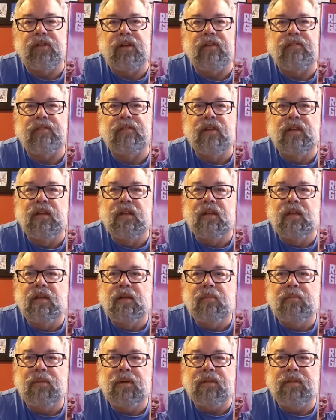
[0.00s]
stuff.
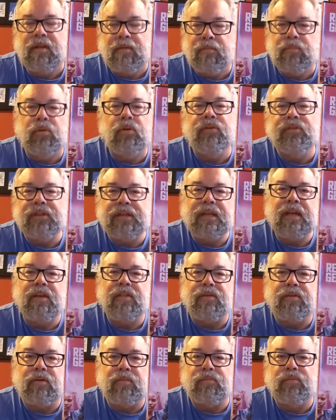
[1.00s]
But they pull
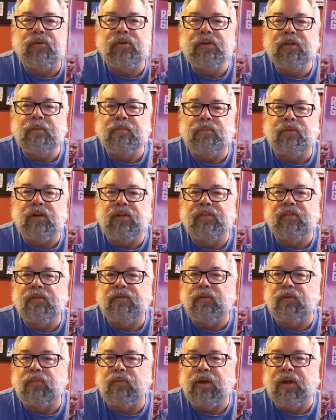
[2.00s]
together a pretty
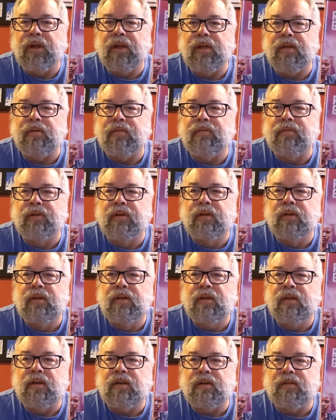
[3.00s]
impressive array
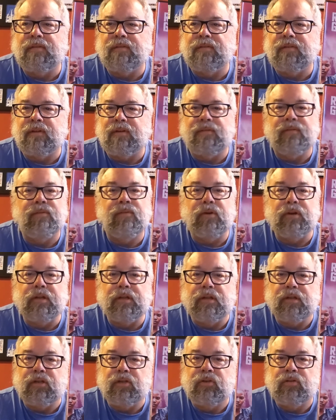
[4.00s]
of
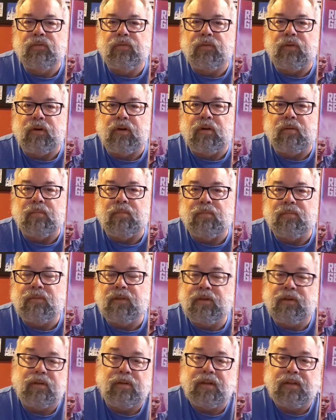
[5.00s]
footage from,
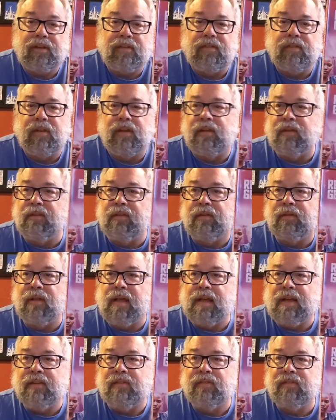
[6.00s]
you know, like I say, the
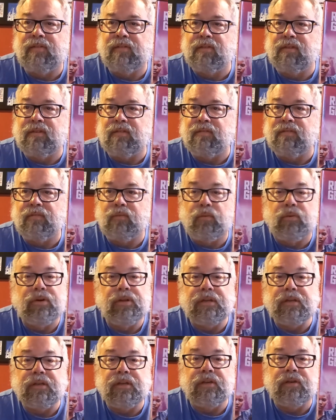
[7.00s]
last
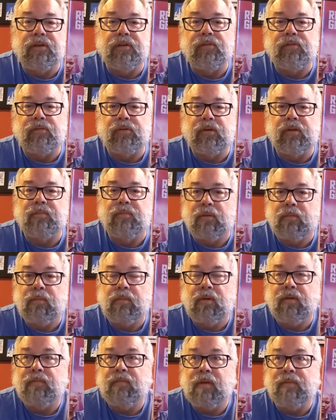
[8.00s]
40 years, really, but